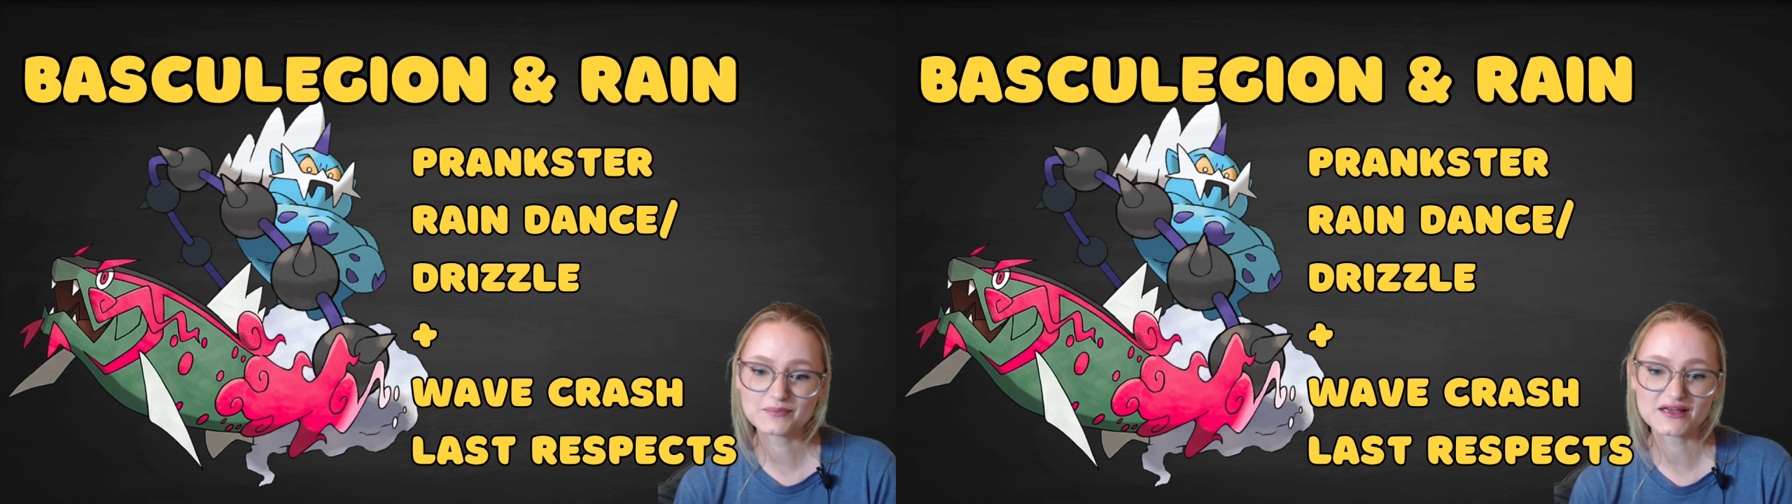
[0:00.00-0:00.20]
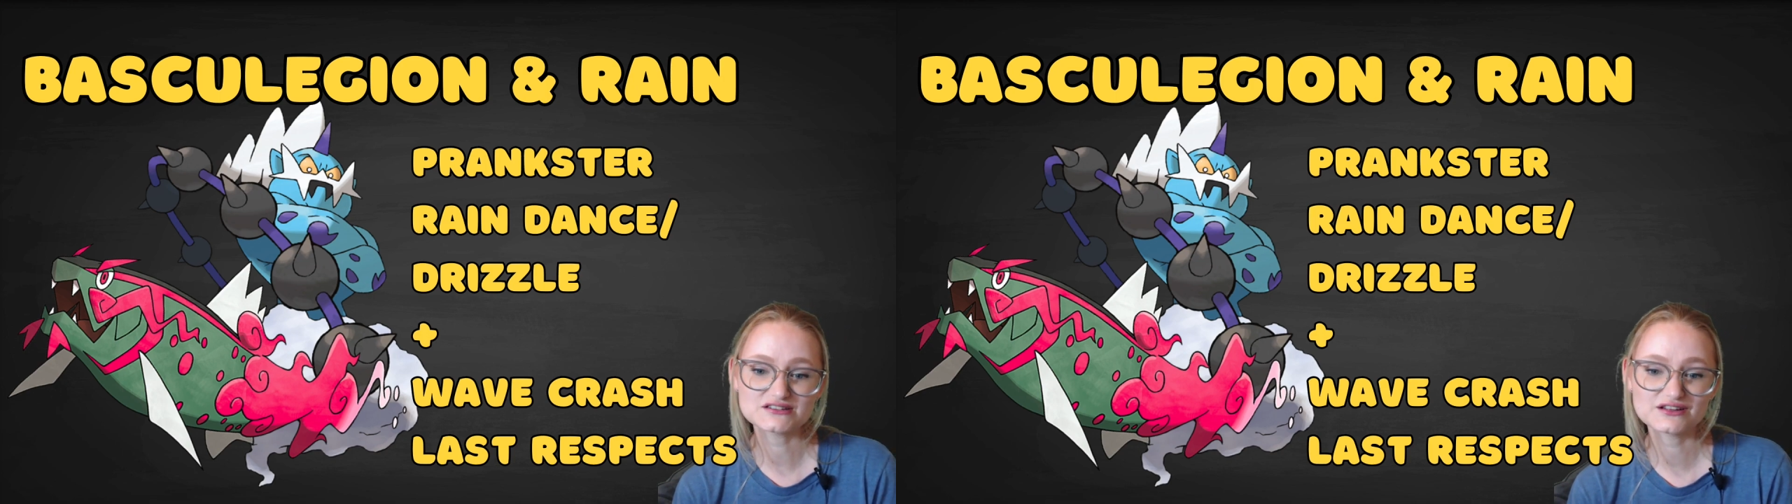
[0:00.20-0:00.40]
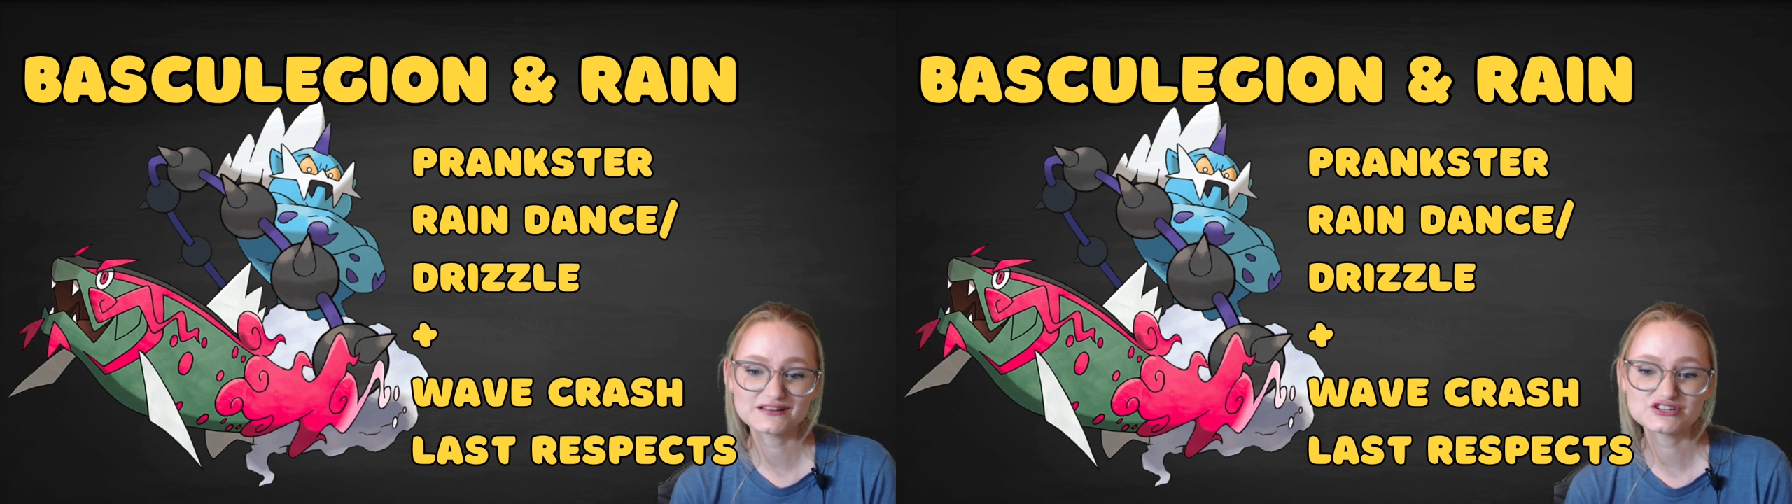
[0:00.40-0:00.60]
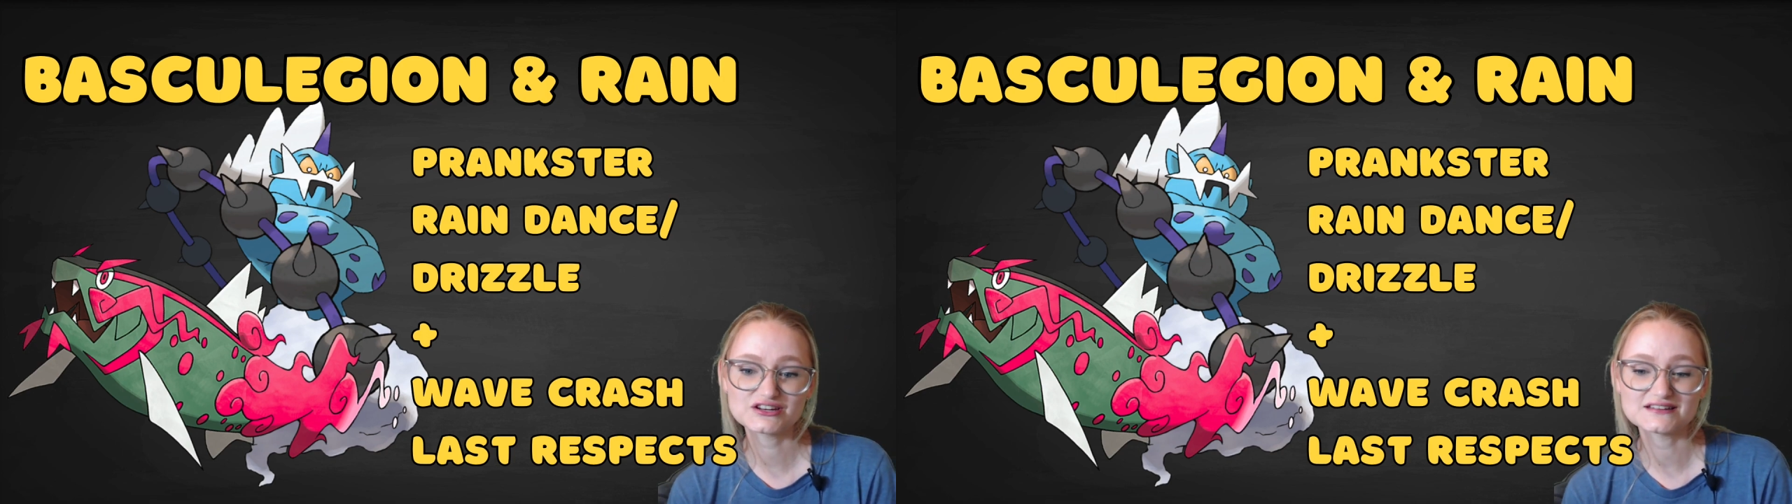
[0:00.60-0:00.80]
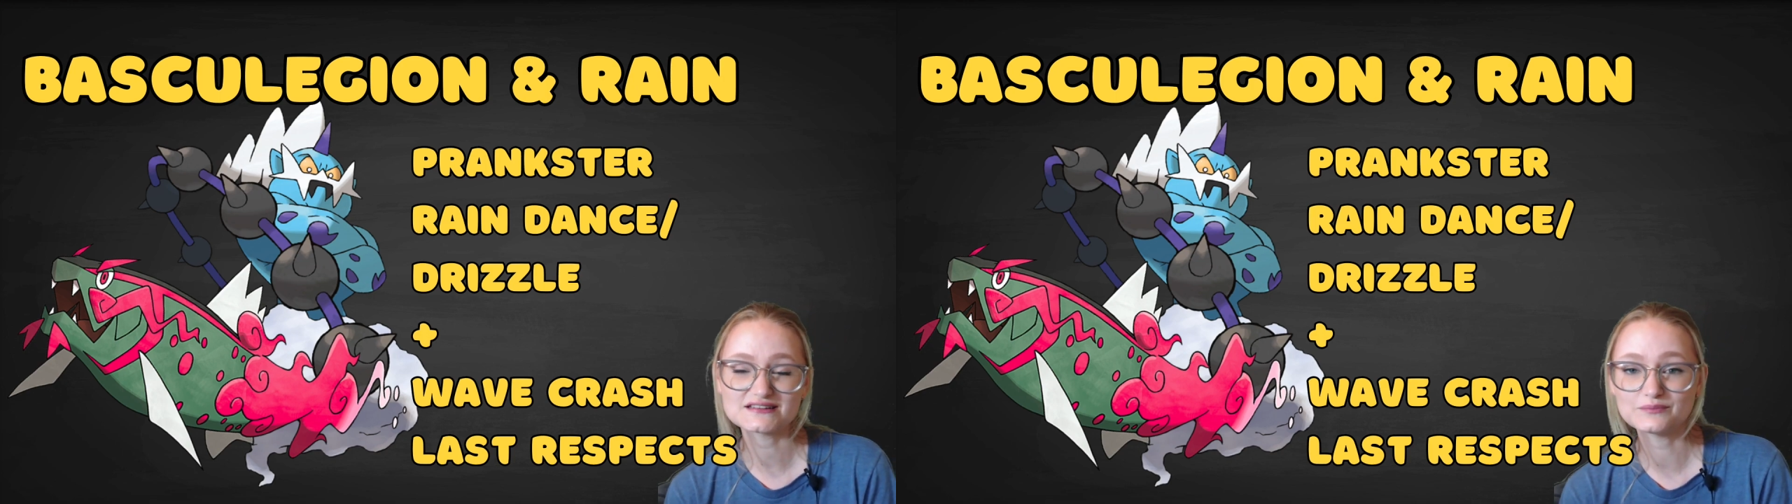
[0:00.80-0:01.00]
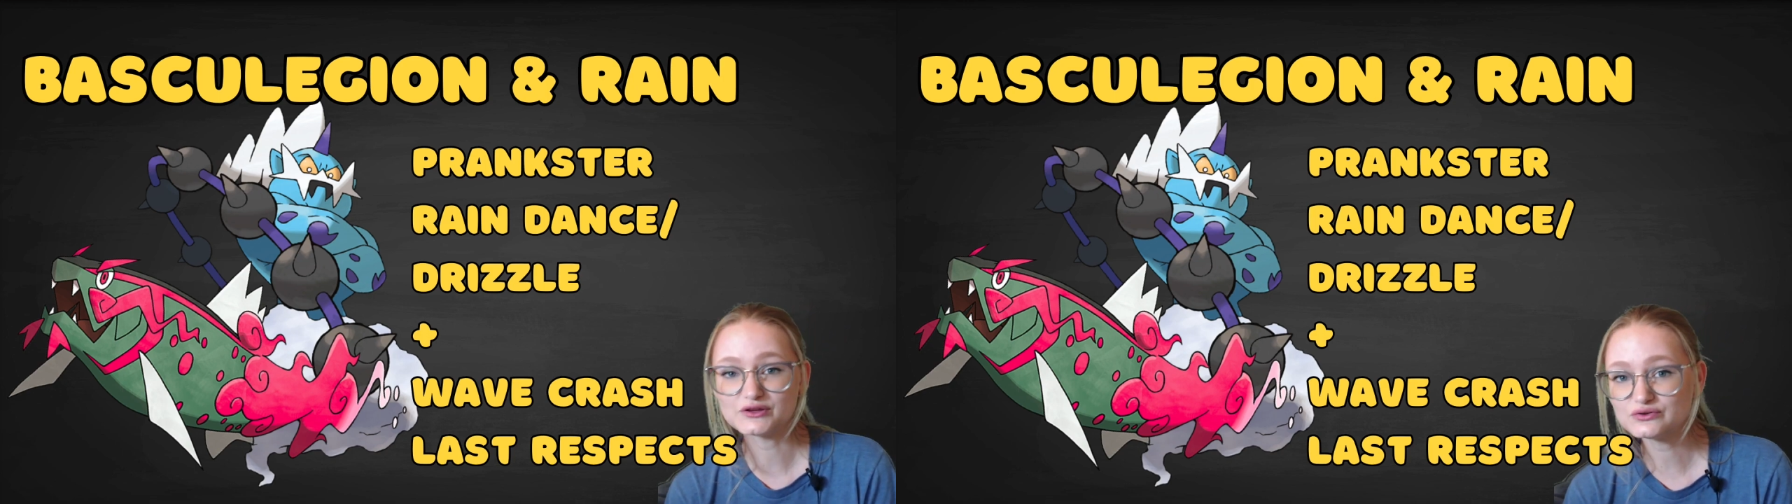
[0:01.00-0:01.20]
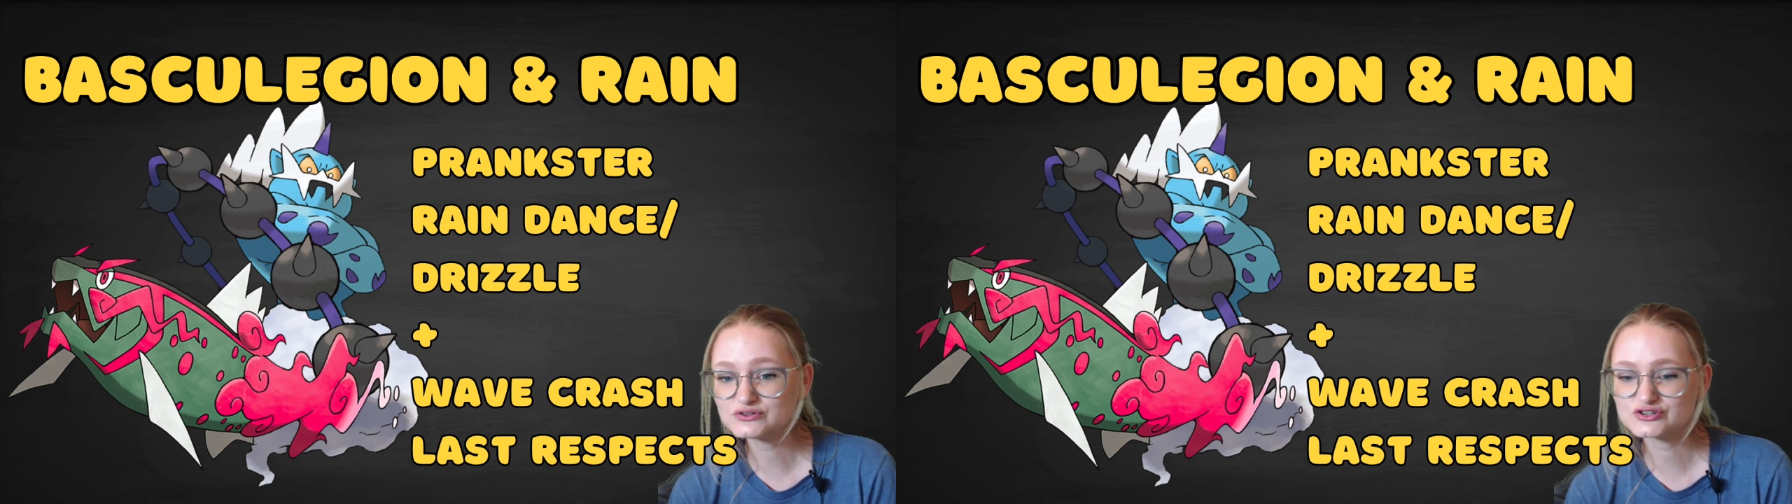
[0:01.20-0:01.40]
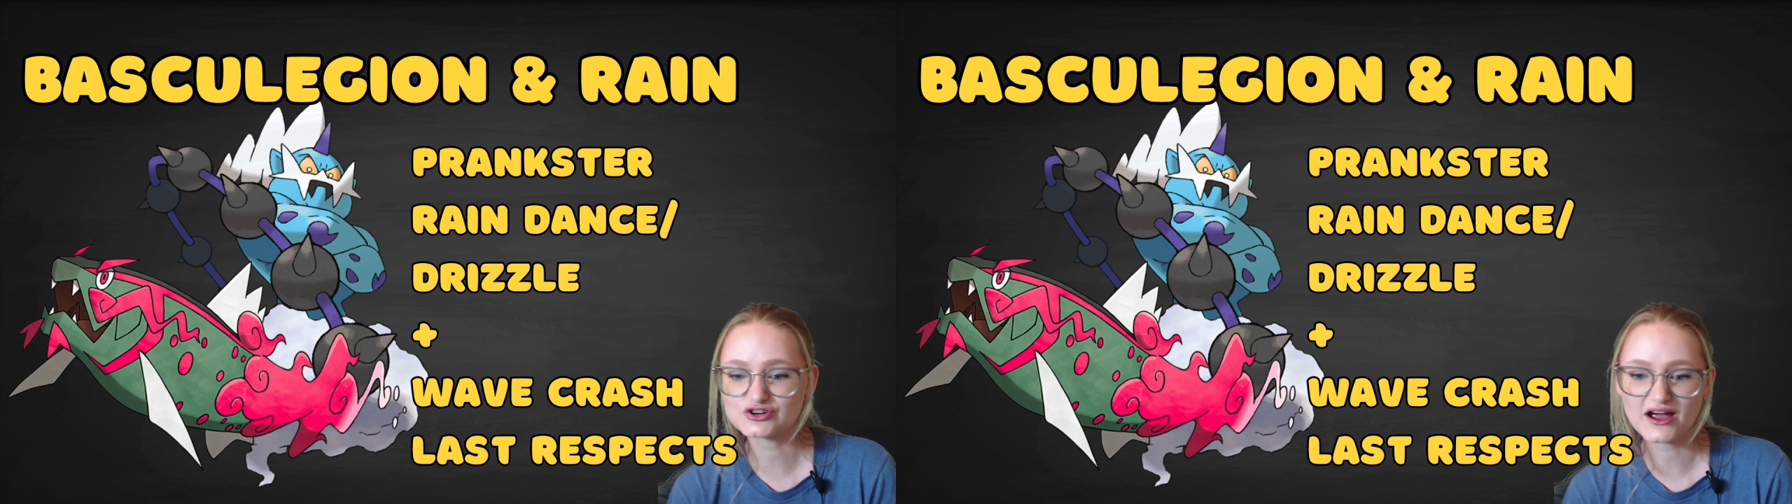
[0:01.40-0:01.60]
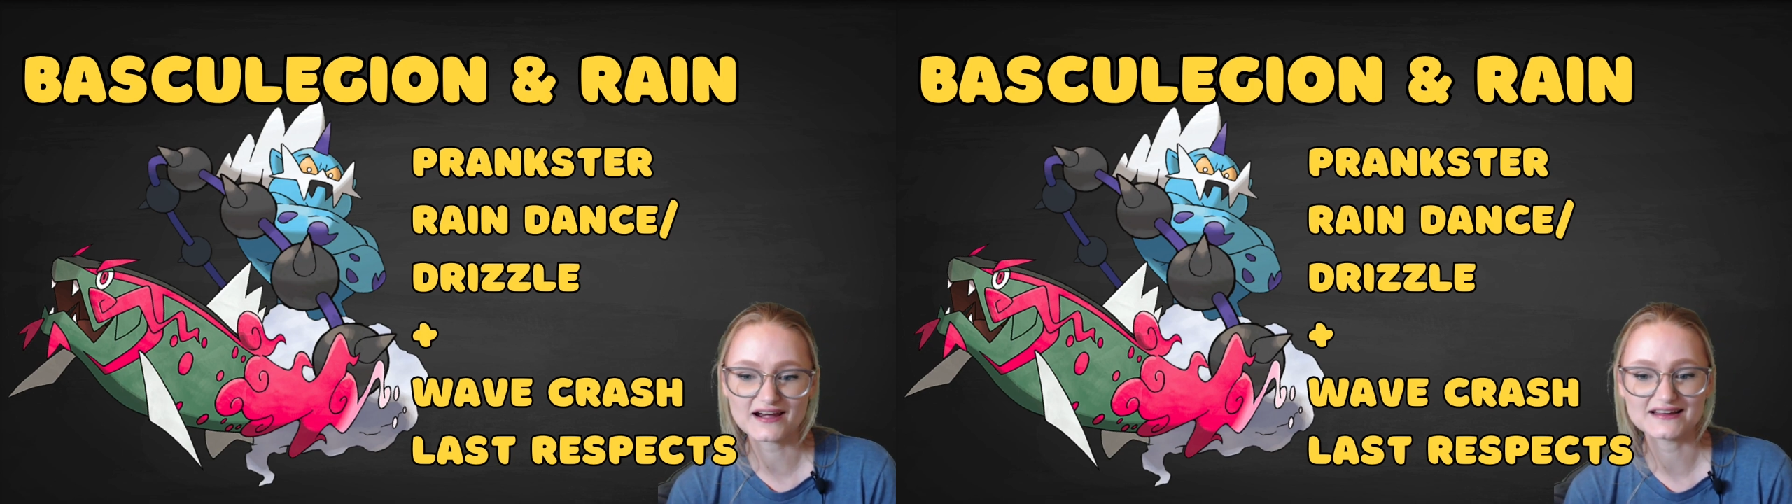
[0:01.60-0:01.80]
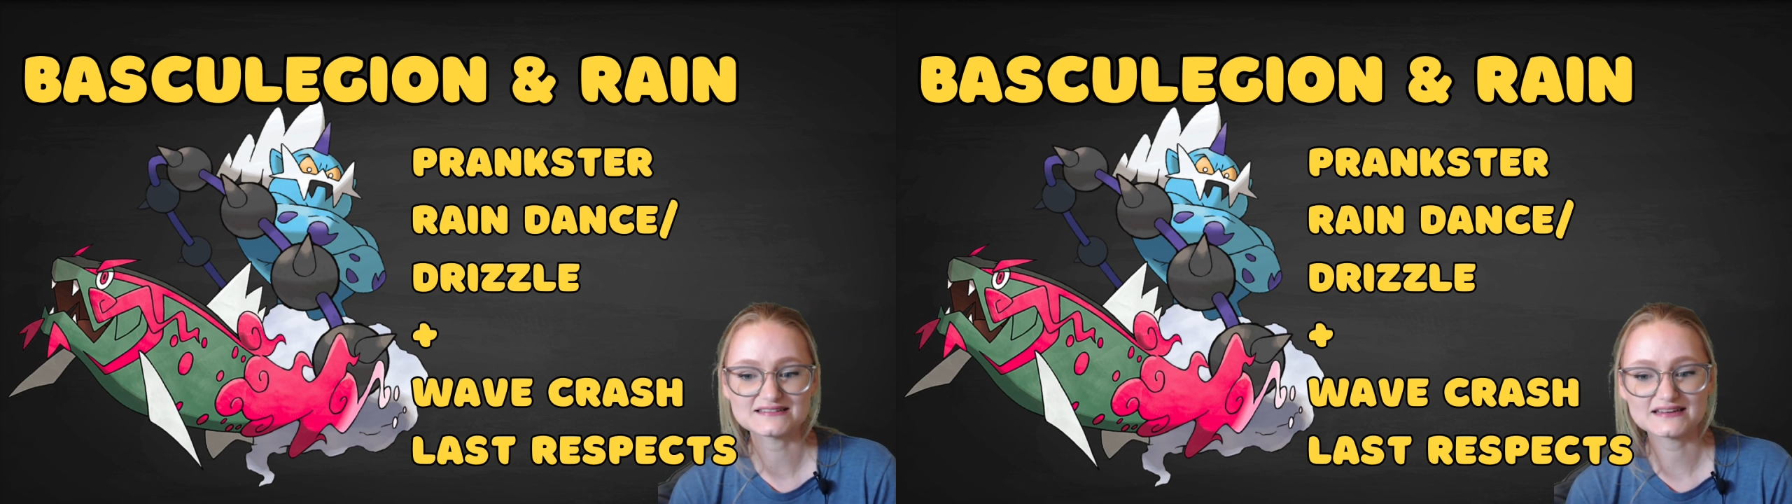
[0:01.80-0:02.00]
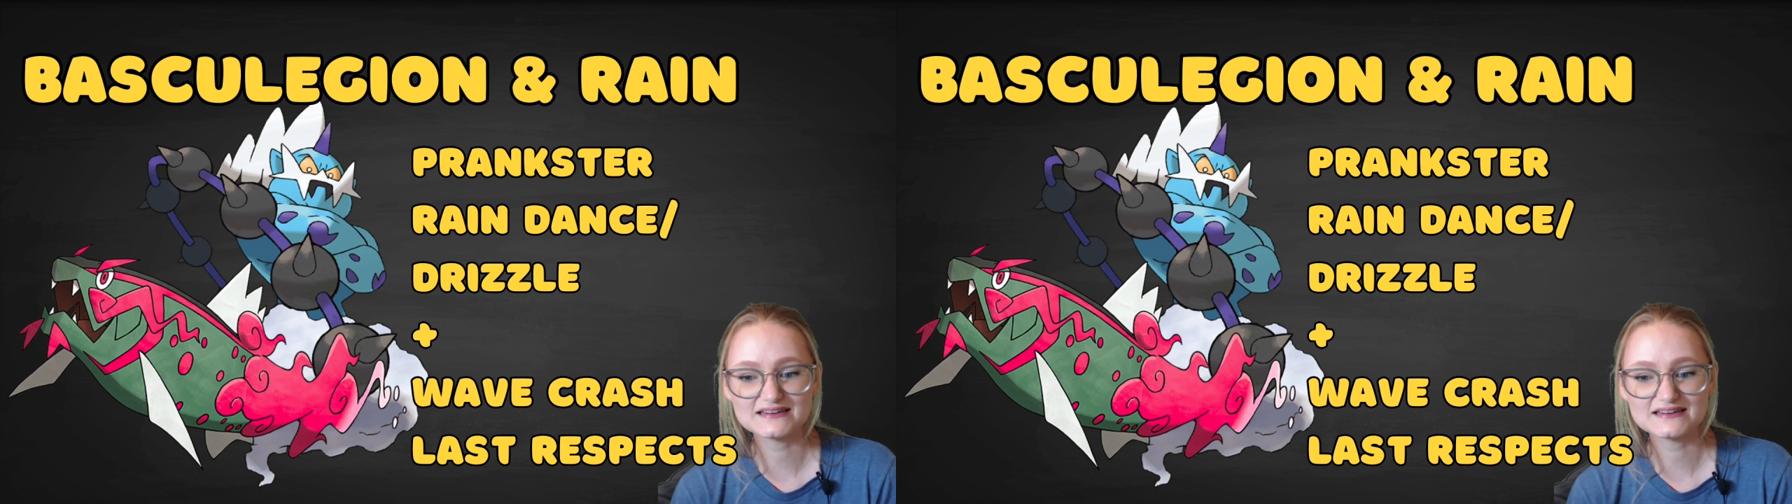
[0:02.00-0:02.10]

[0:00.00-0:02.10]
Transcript: Basculegion is immune to Dragonite's